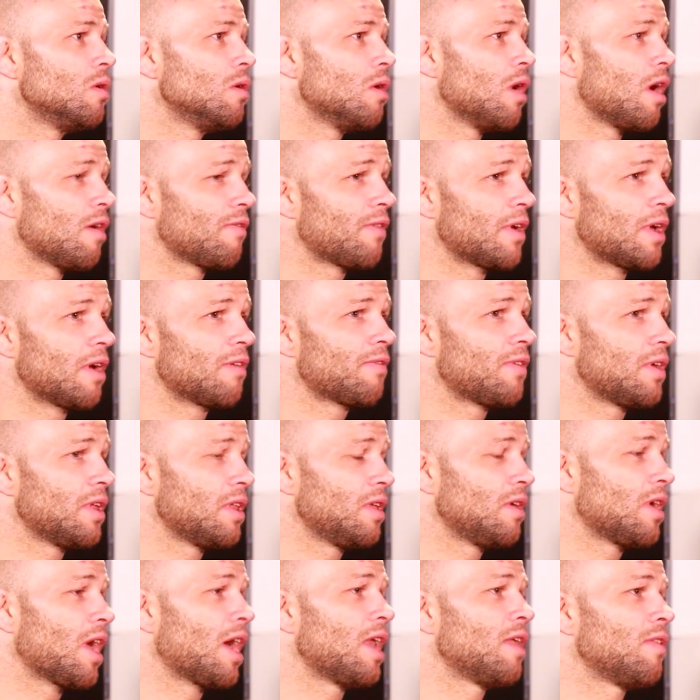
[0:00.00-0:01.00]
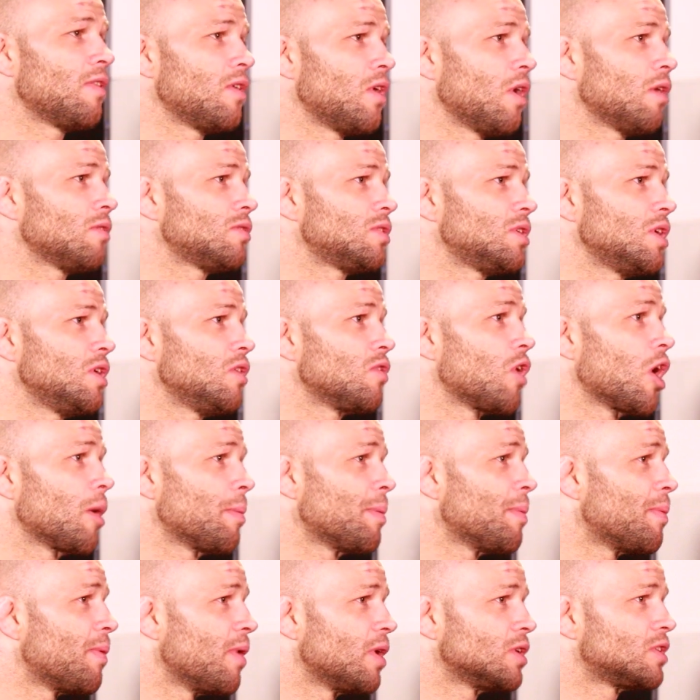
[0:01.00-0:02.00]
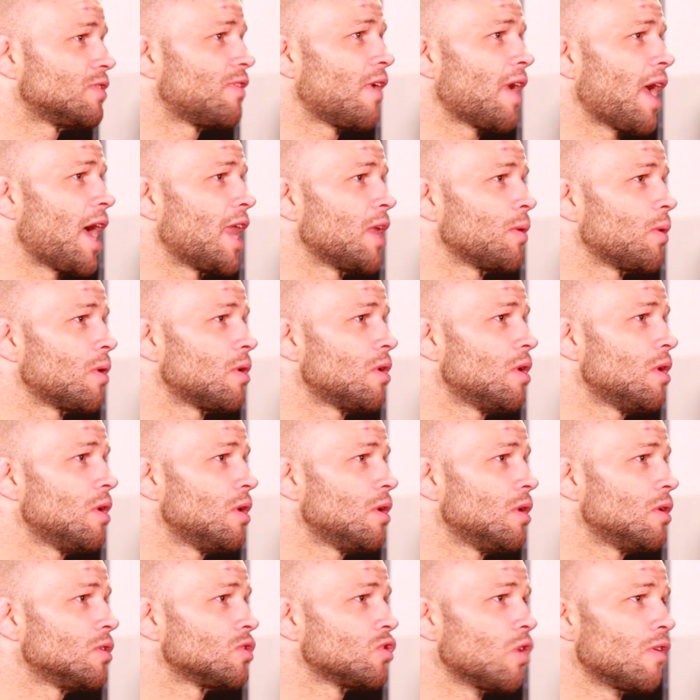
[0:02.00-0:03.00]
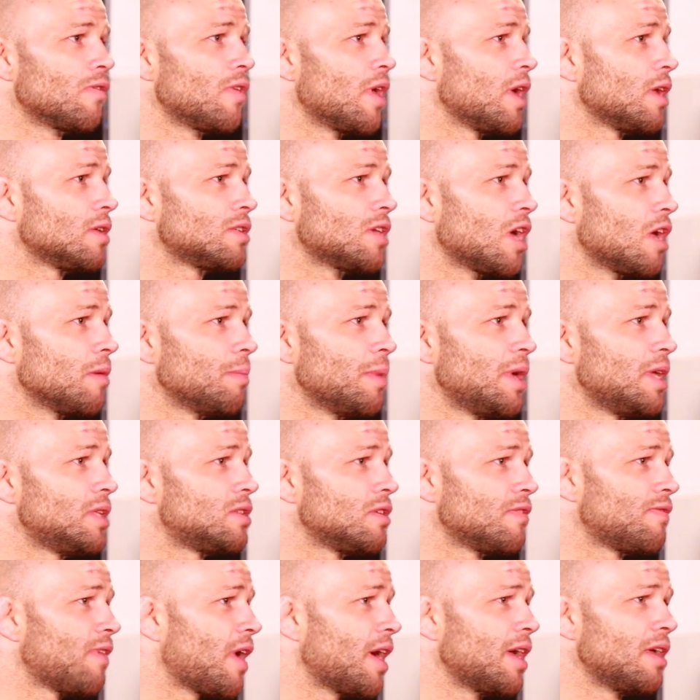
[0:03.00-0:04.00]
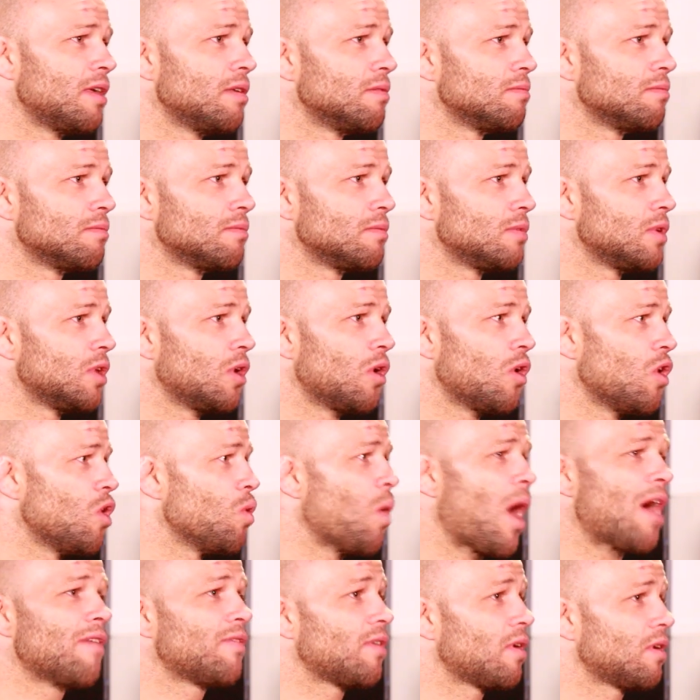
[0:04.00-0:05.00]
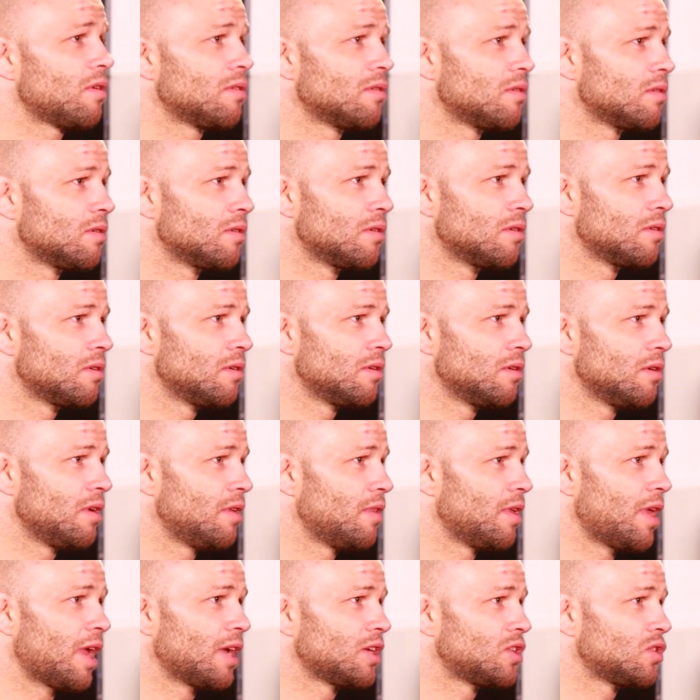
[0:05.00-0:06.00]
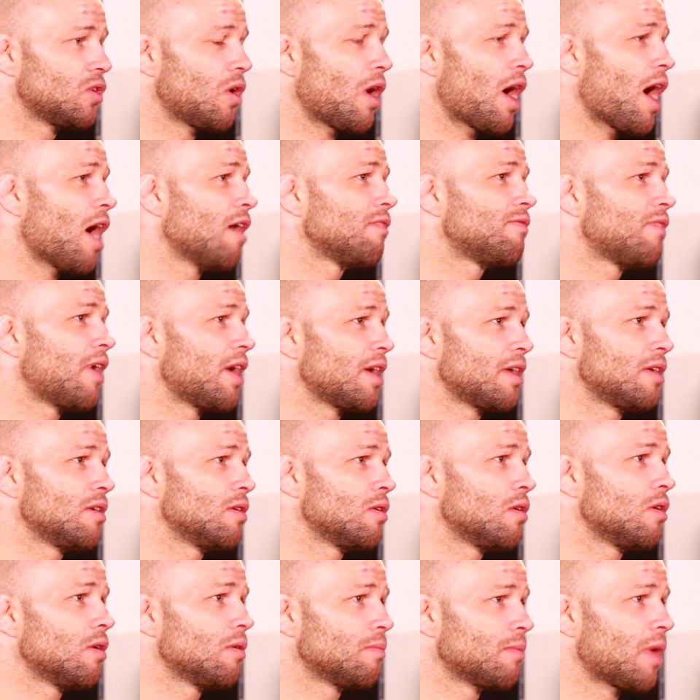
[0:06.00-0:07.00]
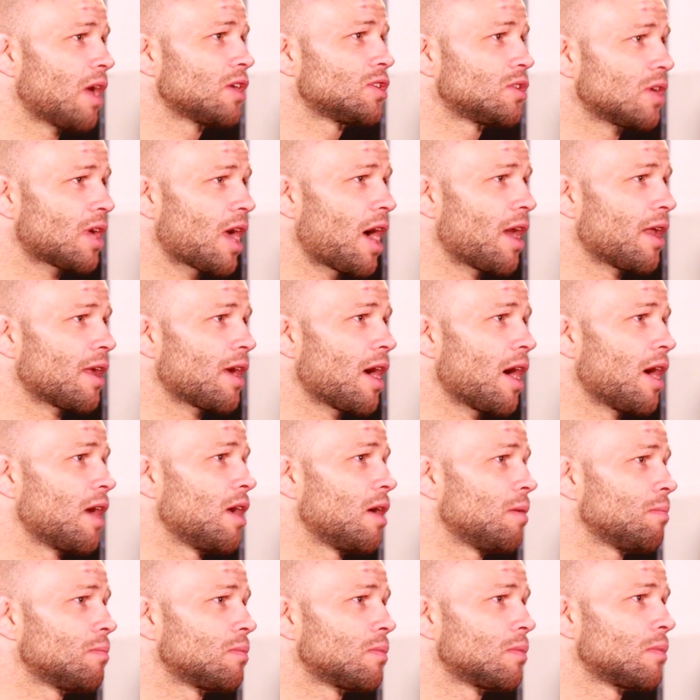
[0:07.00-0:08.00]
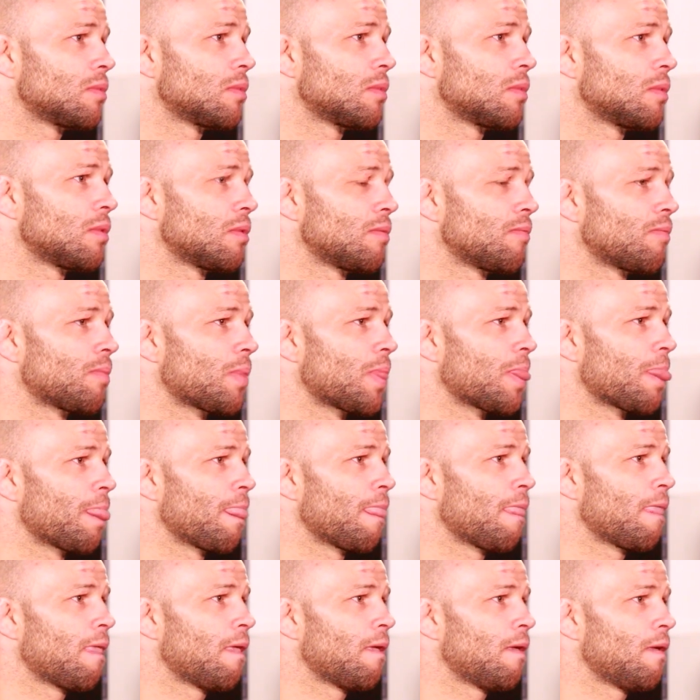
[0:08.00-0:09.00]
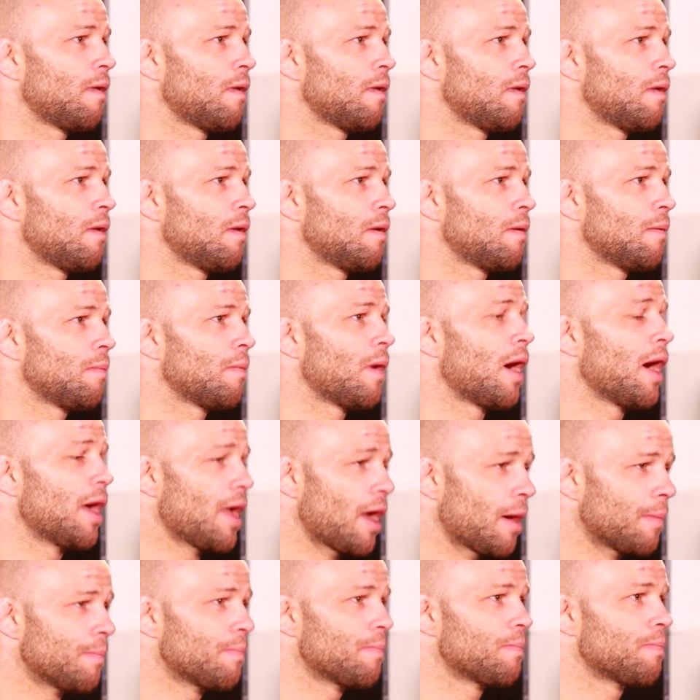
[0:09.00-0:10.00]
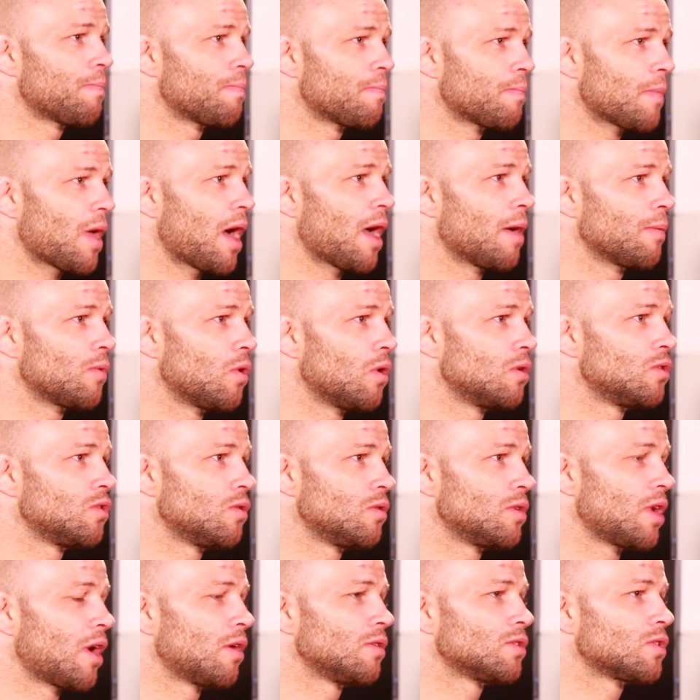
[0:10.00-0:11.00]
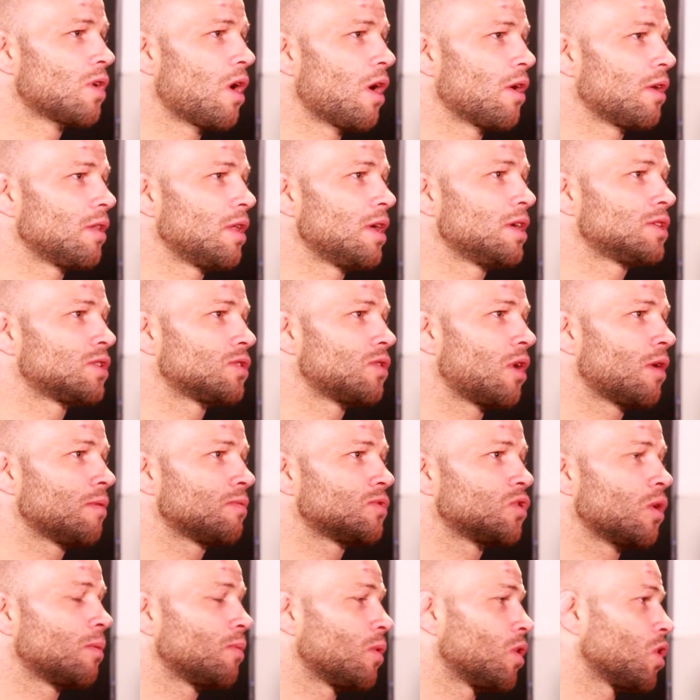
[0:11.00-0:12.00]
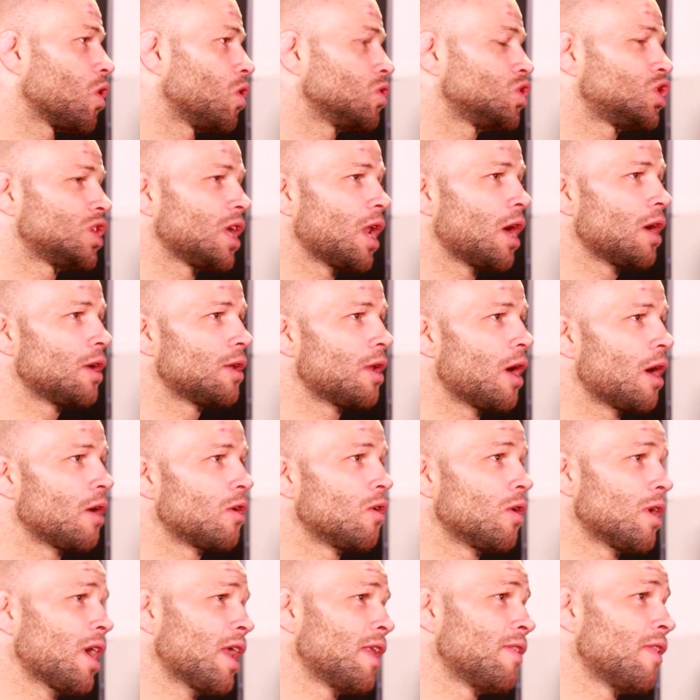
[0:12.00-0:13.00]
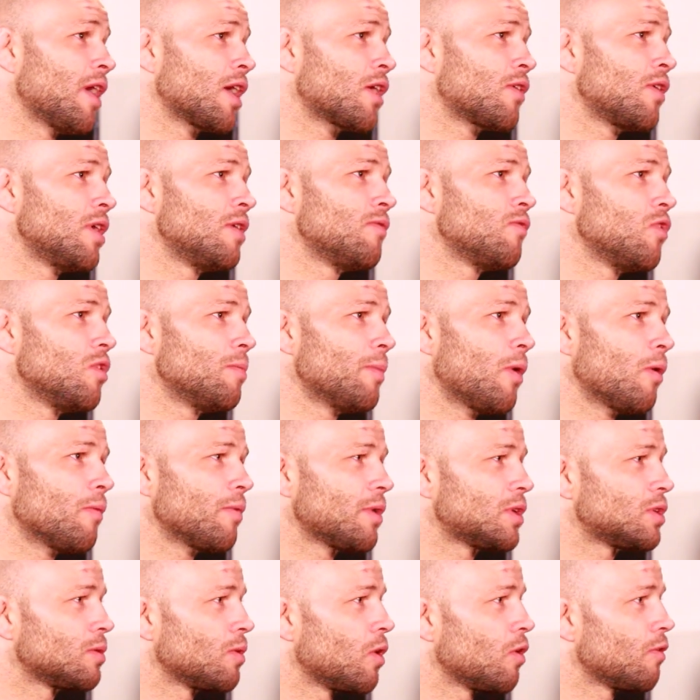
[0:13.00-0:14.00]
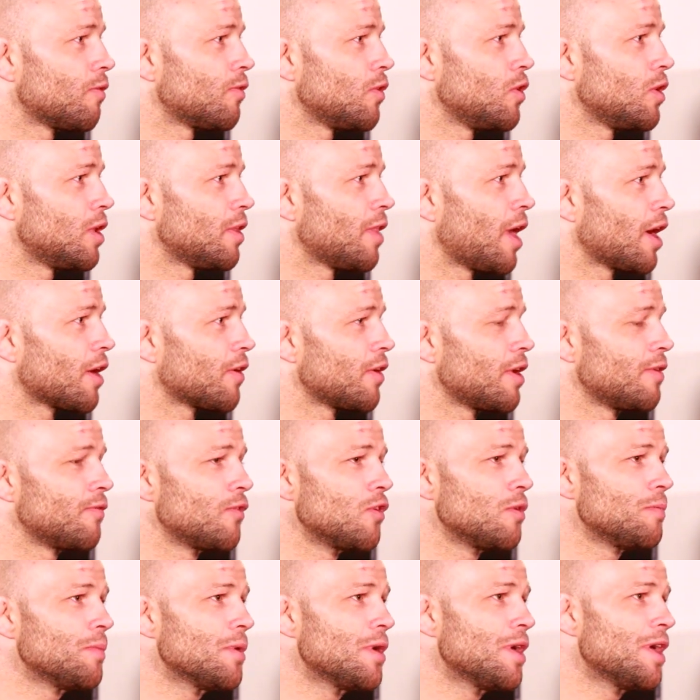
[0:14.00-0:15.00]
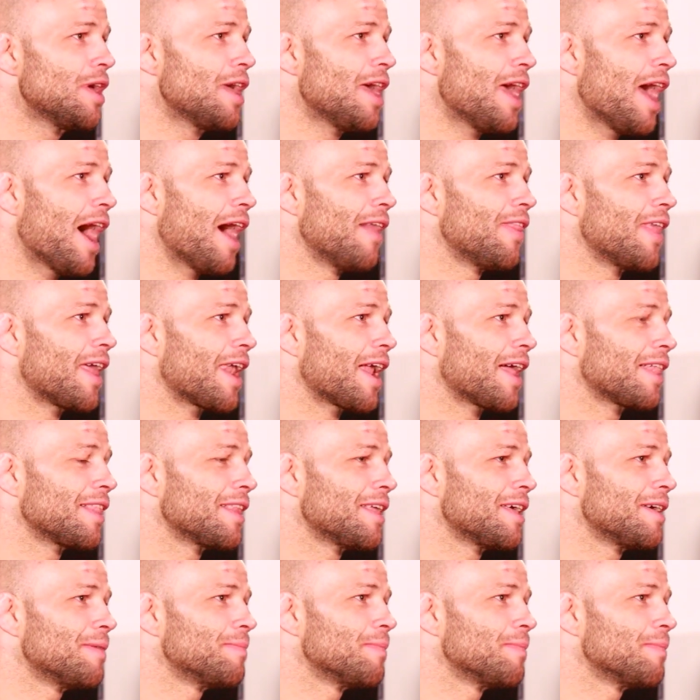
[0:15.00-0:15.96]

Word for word: I feel you get in the UFC, you've got to prepare to fight anyone. So if they tell me to fight, you know, whoever in the next shot, I'll fight, you know, and that's the kind of guy I am. Are you going to be in Darren's corner for the main event? I am going to do Darren's corner later on, so I'm going to go and chill out now. Go get in that green room, I'll get some good food in that green room, and then I'll be